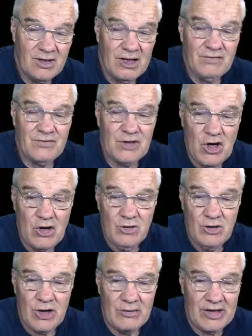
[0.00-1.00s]
If you
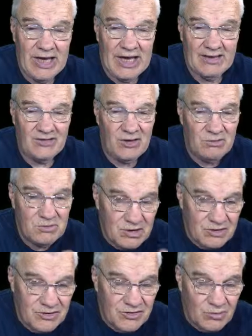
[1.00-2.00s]
don't know the answer,
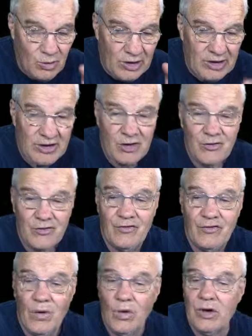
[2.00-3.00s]
well, it's one of those
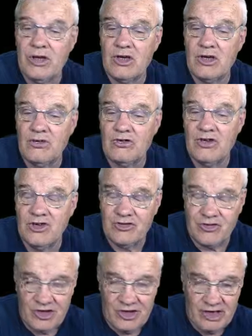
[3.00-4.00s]
four. You could
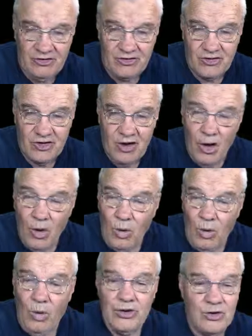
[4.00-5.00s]
just guess,
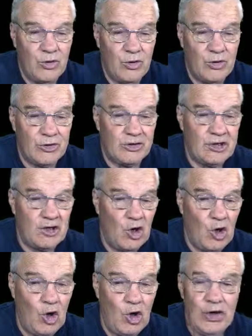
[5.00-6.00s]
or you could
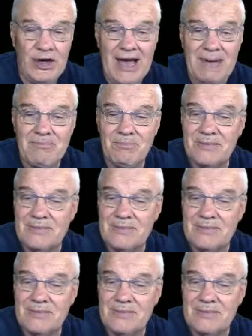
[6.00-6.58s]
look it up.